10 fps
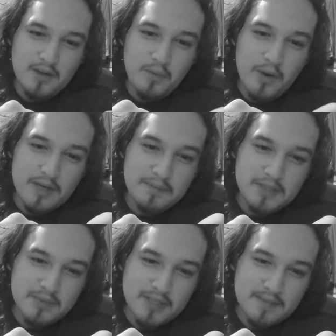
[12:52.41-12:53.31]
a wire
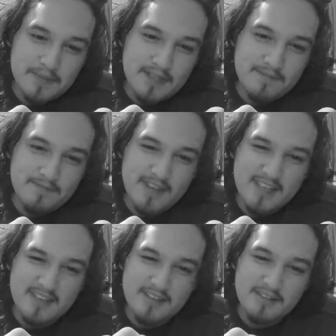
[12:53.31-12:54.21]
between them and then, like,
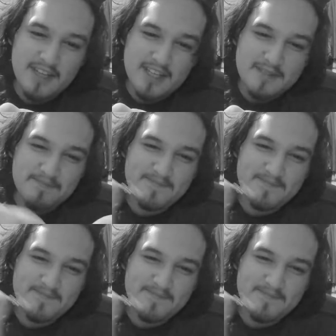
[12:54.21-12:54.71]
you know, connect them.